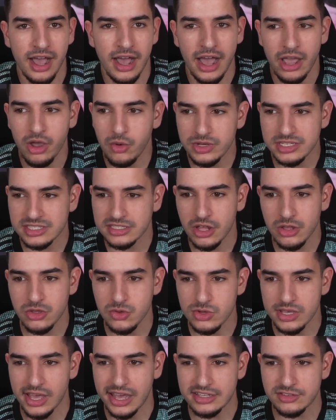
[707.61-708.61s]
I always tell you
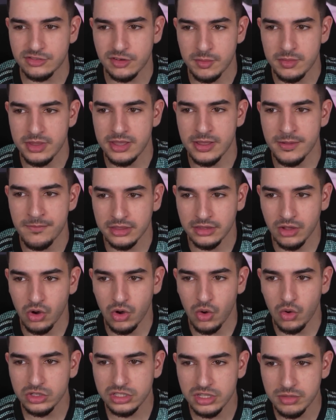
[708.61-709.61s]
guys, for me, the
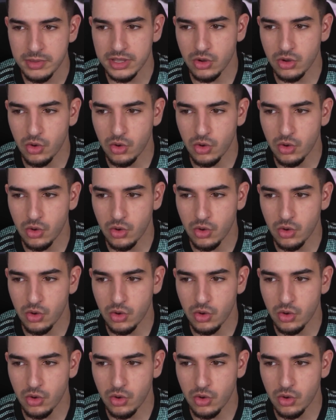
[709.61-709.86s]
ultimate